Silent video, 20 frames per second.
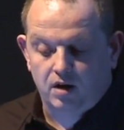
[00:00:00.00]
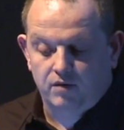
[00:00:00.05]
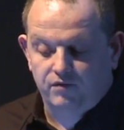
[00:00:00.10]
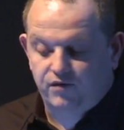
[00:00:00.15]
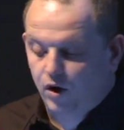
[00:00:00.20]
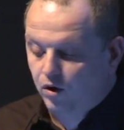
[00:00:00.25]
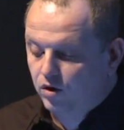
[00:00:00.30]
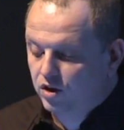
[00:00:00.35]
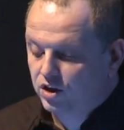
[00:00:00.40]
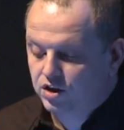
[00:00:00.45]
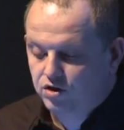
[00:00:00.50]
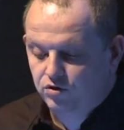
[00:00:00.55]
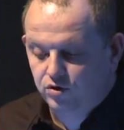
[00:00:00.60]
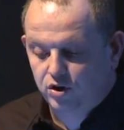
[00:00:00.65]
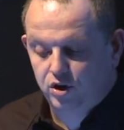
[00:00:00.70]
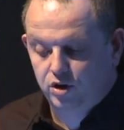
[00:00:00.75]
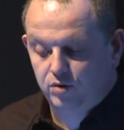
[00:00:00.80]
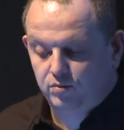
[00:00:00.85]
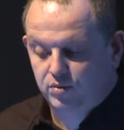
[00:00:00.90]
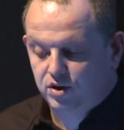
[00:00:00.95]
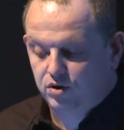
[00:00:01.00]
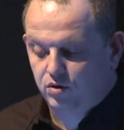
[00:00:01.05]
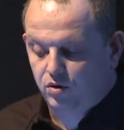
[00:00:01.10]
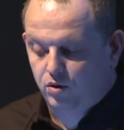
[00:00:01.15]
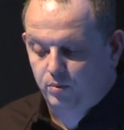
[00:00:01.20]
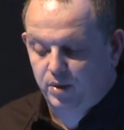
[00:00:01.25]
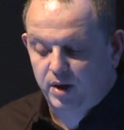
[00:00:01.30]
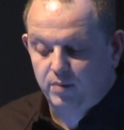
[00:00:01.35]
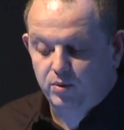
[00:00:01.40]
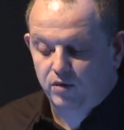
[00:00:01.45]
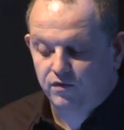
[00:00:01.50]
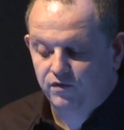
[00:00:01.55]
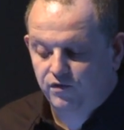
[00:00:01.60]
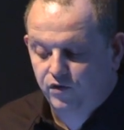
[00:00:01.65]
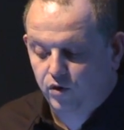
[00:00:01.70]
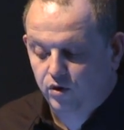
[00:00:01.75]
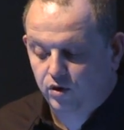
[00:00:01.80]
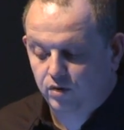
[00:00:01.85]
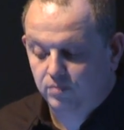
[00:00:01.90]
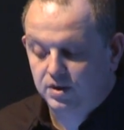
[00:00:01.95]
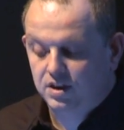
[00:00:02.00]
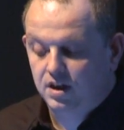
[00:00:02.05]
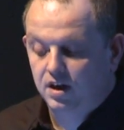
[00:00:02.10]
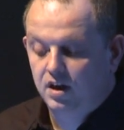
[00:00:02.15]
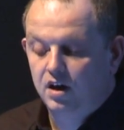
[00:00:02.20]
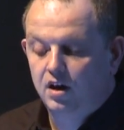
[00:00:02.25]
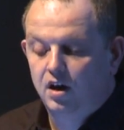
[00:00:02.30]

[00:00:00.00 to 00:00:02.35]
focus groups or people on forums